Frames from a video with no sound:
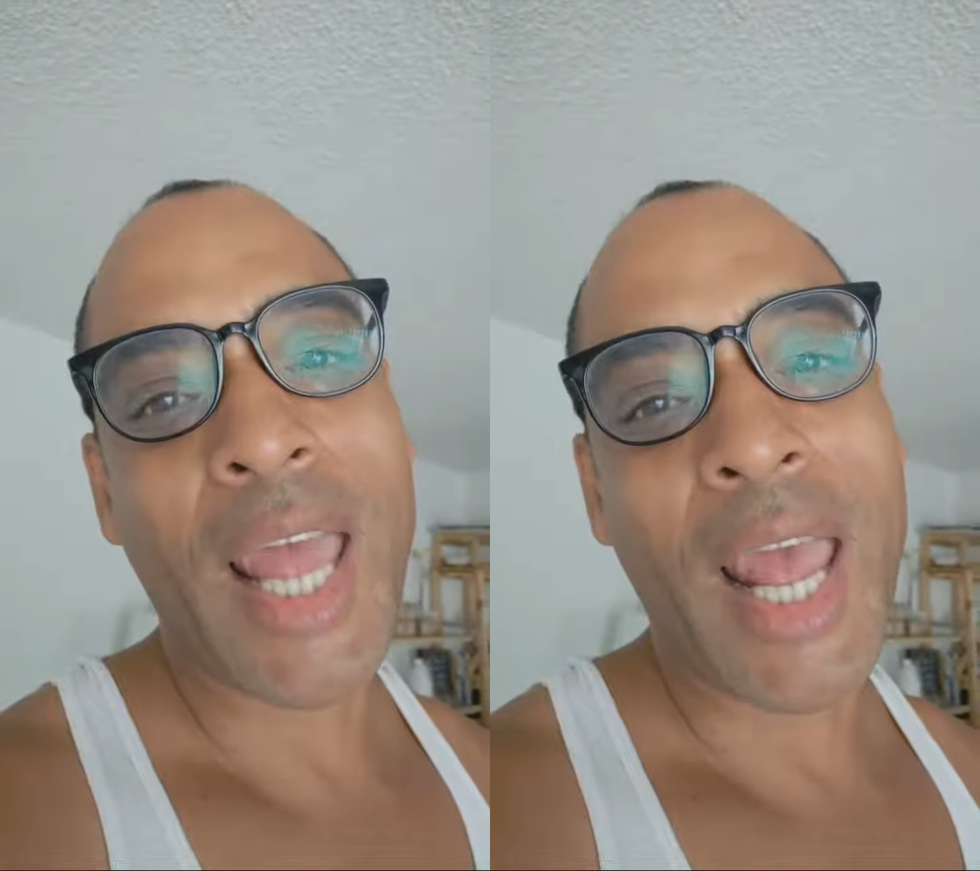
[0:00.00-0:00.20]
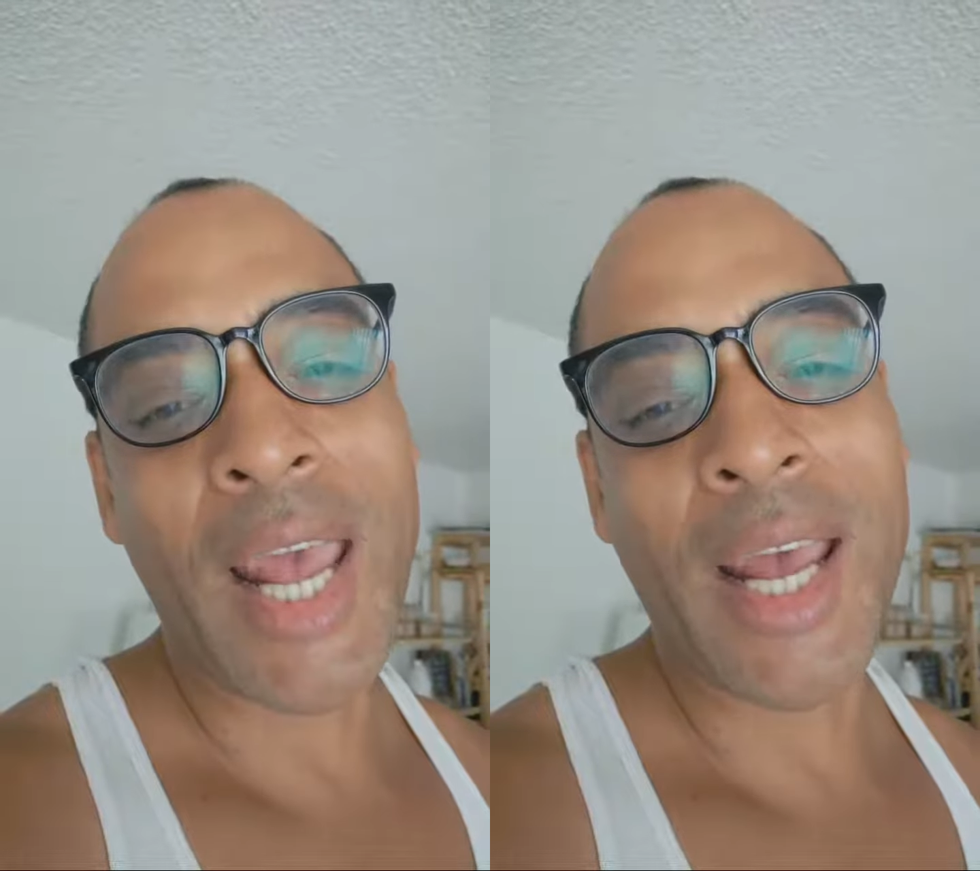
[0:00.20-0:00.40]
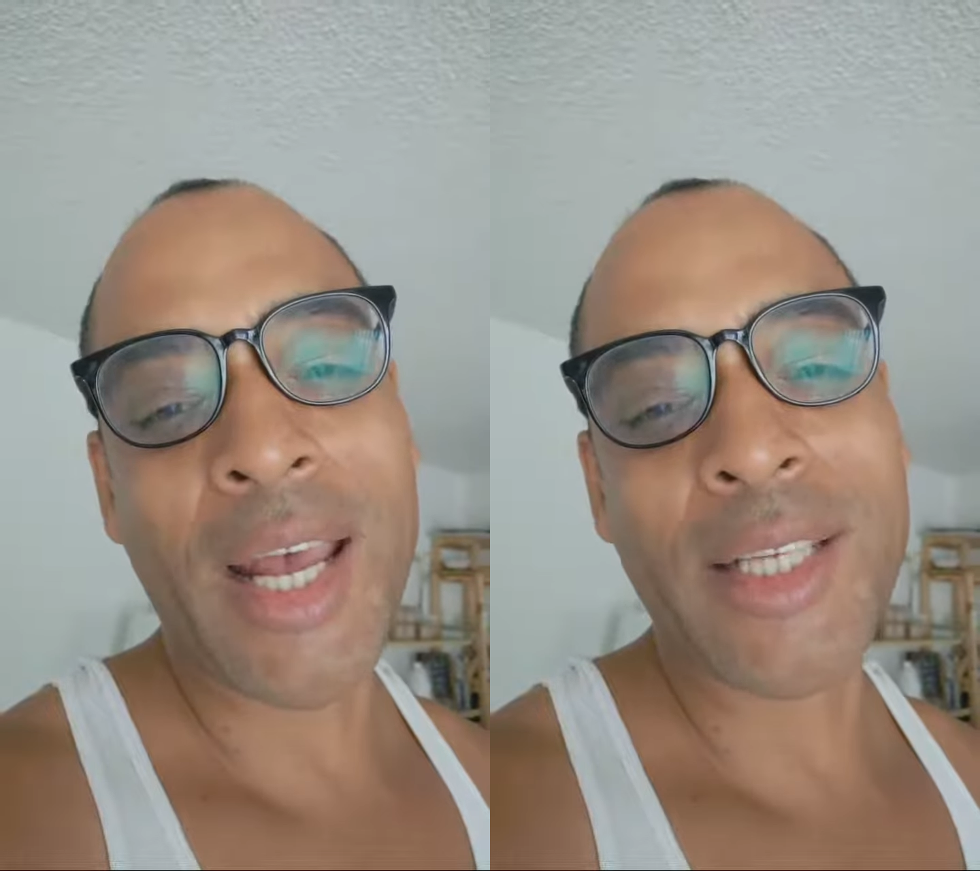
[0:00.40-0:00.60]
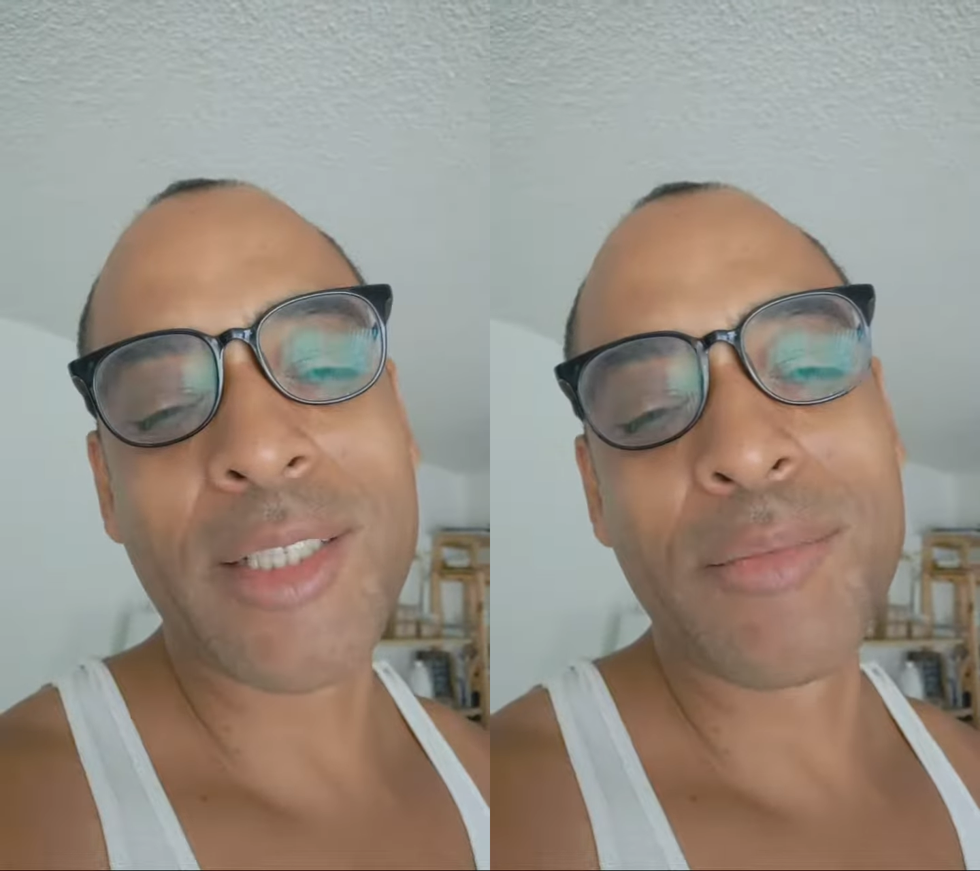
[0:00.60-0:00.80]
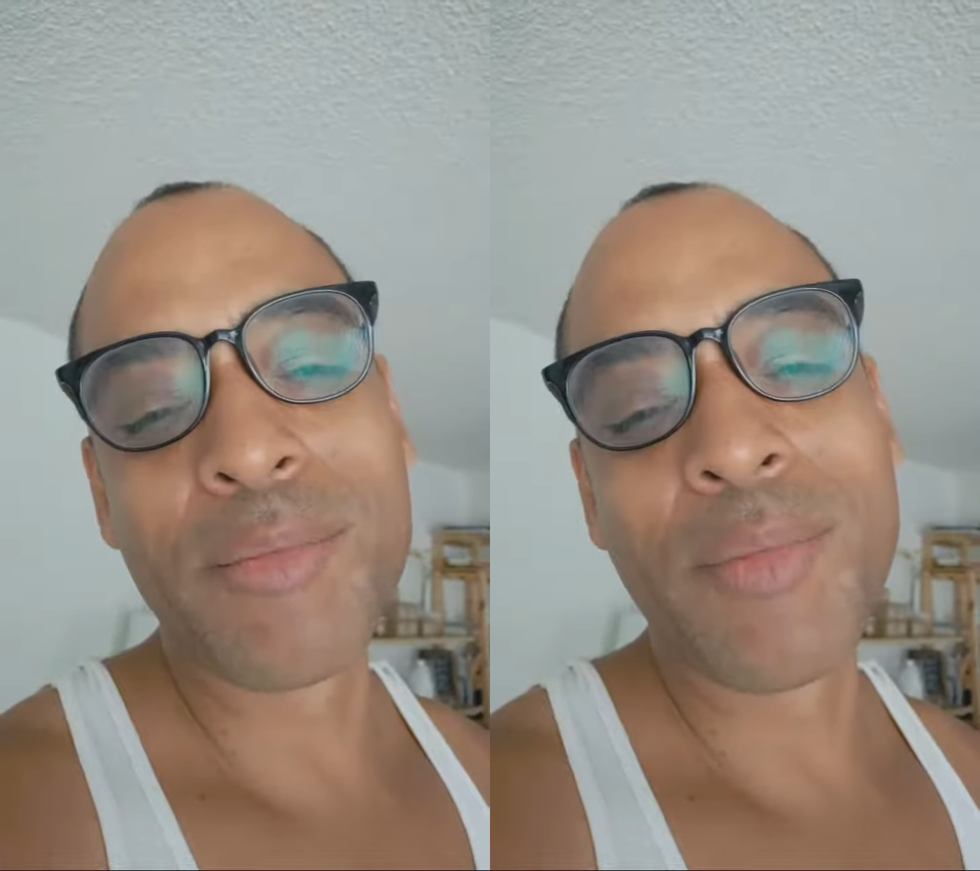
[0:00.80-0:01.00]
and
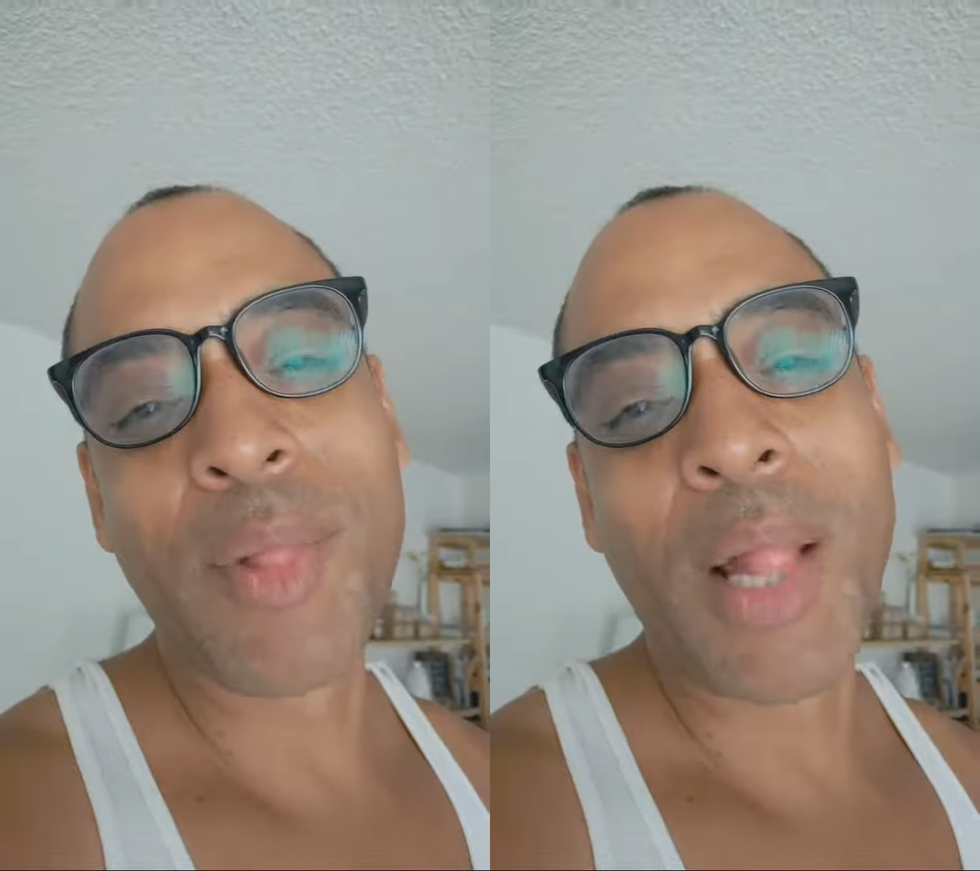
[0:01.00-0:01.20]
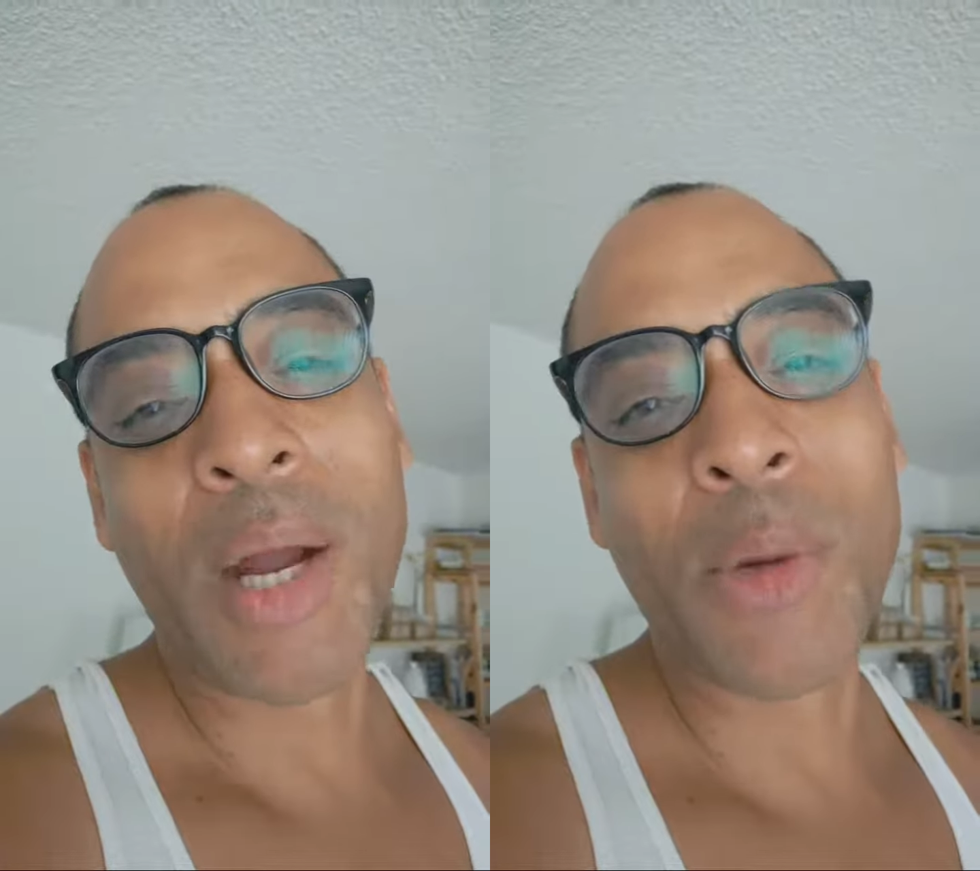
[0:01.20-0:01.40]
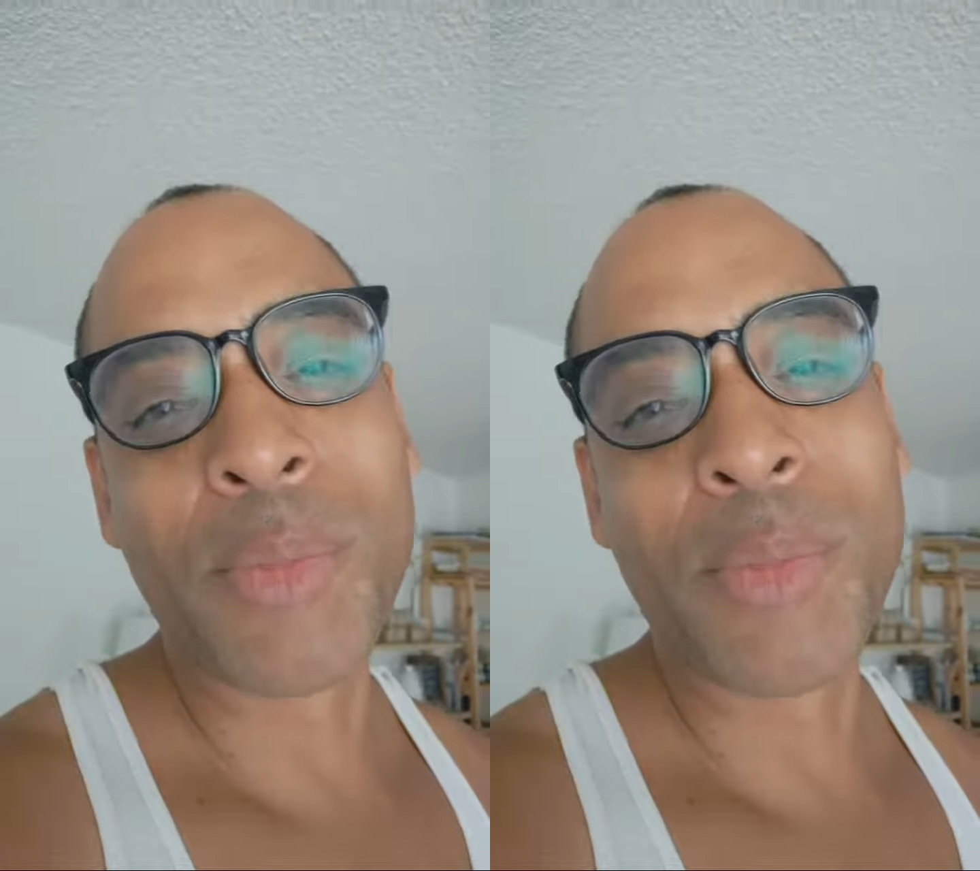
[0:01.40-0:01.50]
I hope